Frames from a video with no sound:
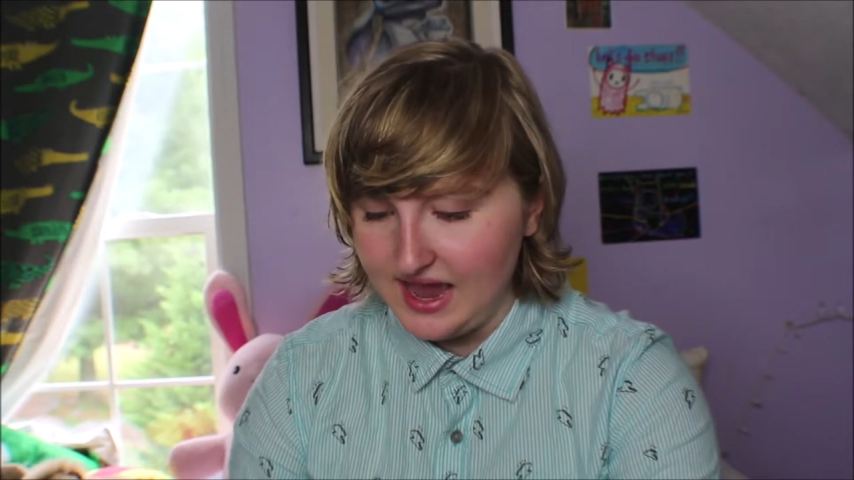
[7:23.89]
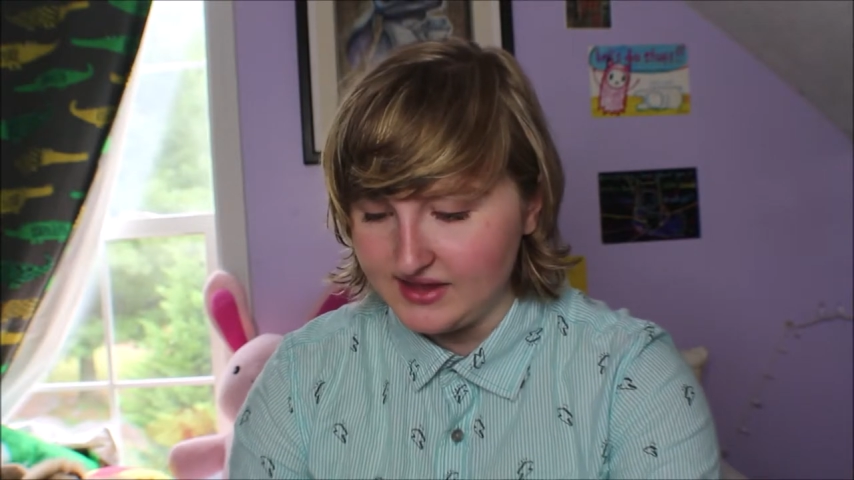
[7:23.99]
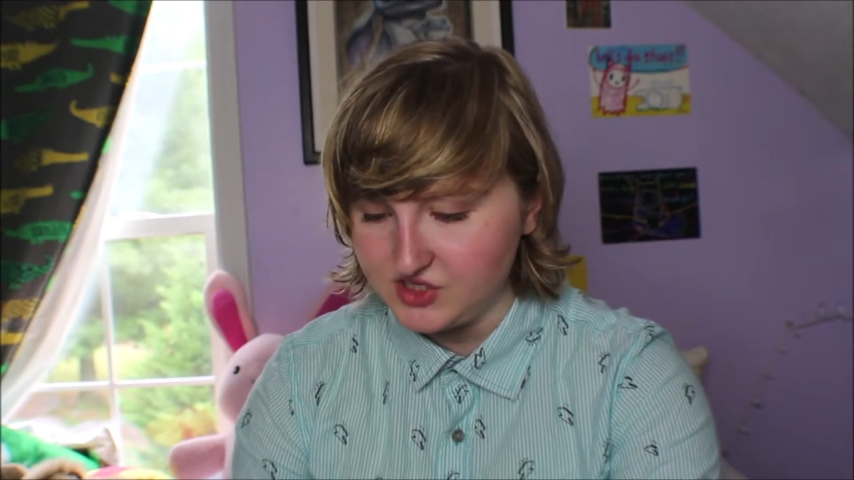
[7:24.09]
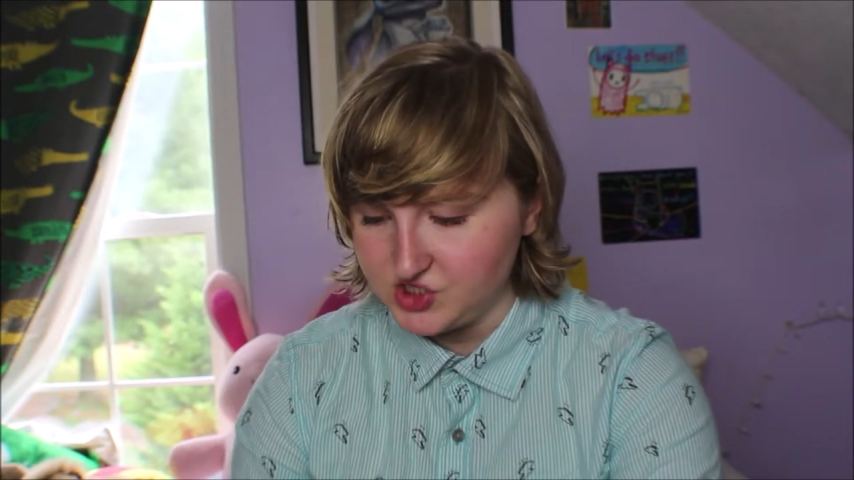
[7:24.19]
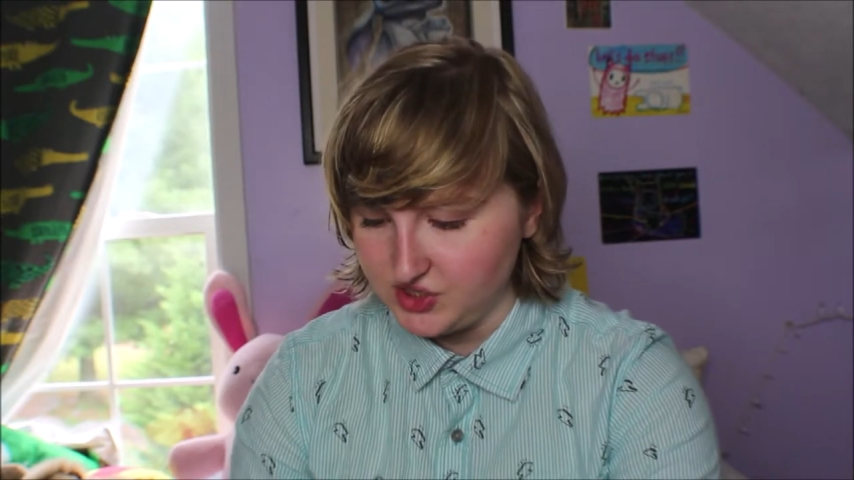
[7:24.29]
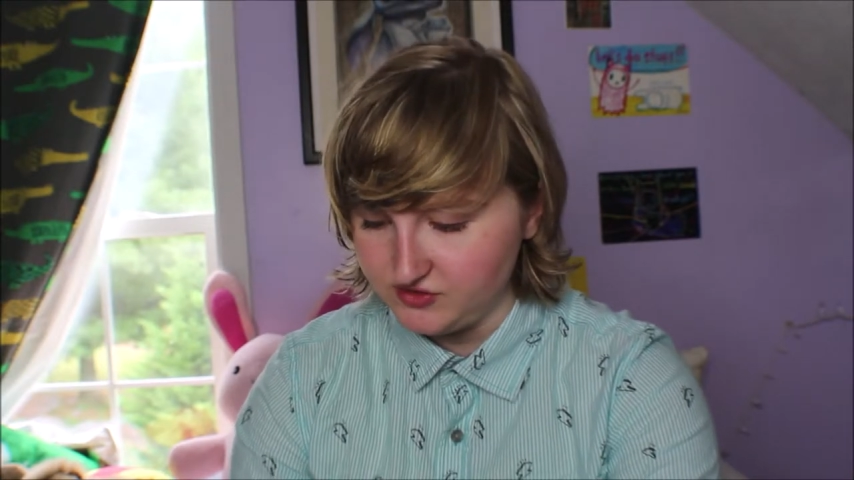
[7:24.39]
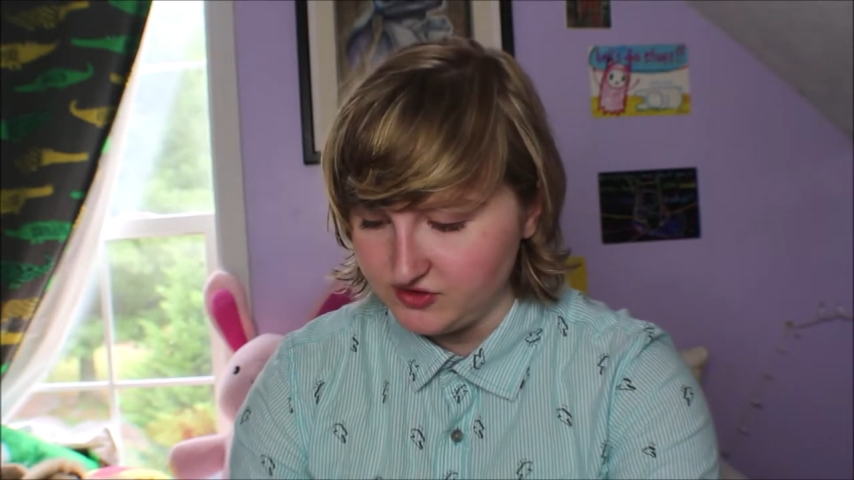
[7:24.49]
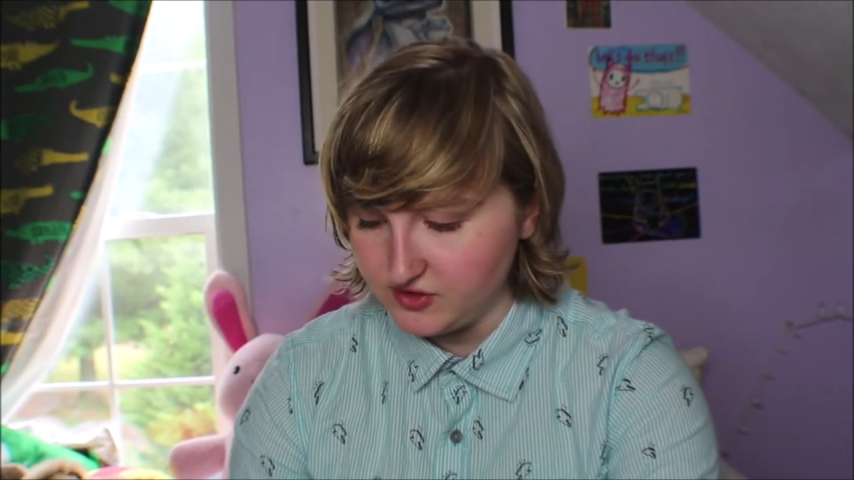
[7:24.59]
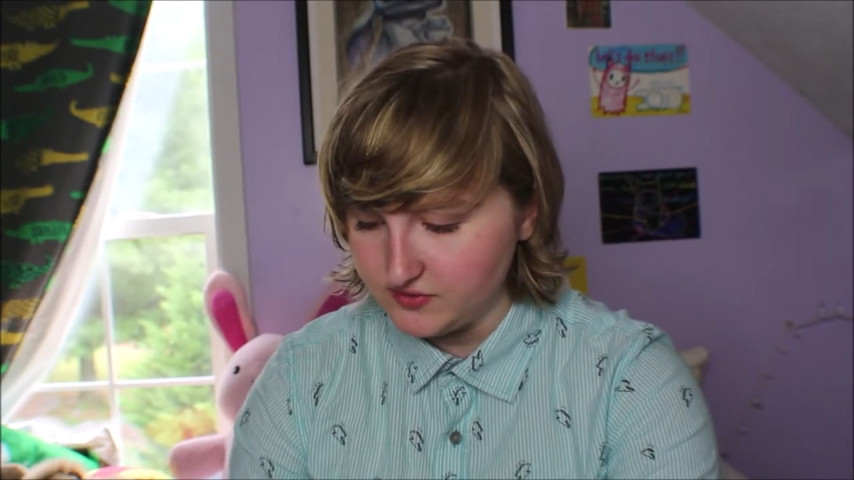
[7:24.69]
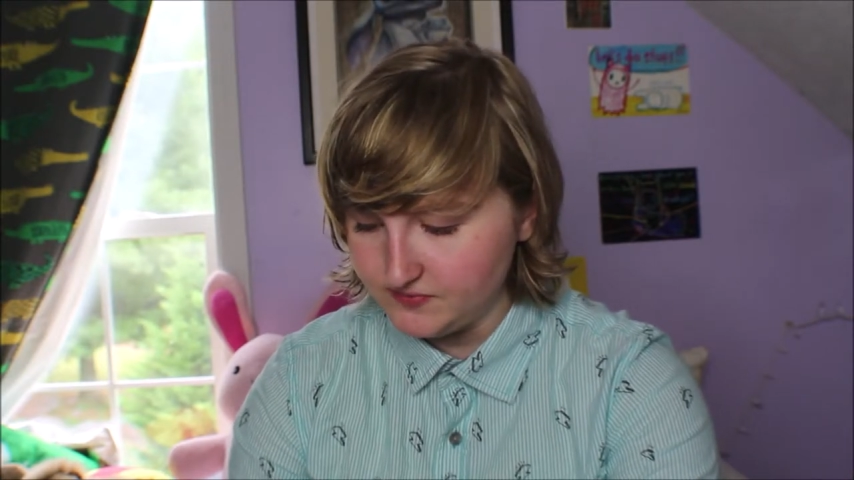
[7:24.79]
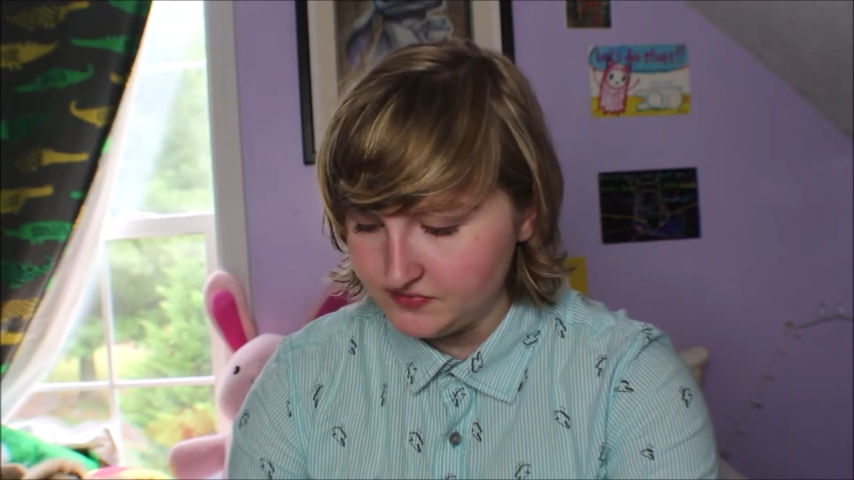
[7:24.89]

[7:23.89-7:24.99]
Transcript: at the shelter.